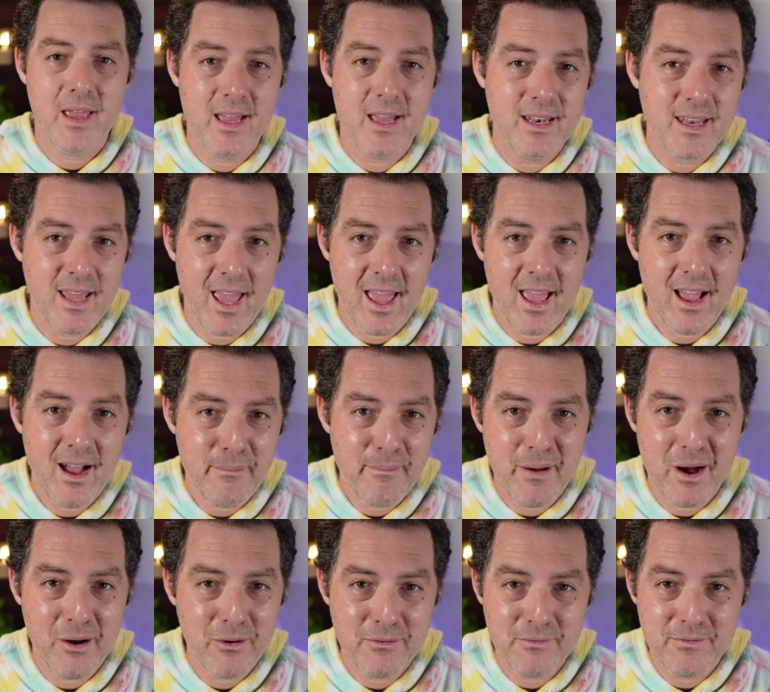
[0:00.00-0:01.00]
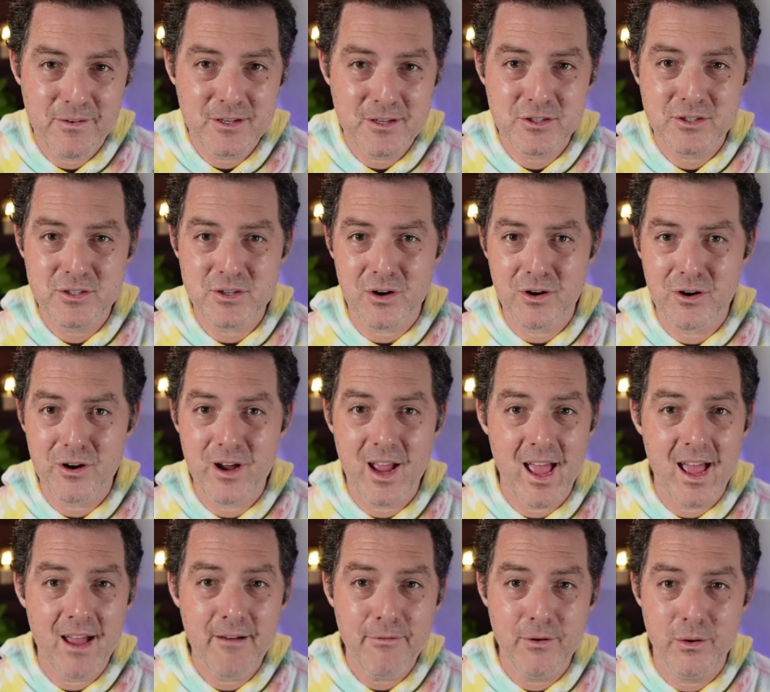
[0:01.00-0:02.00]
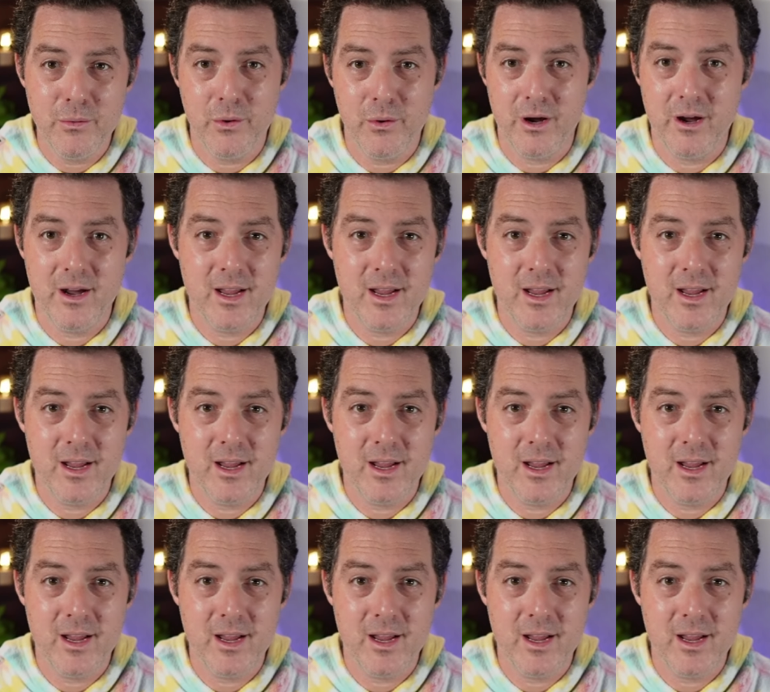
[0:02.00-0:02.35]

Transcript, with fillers: and AI powered features are everywhere,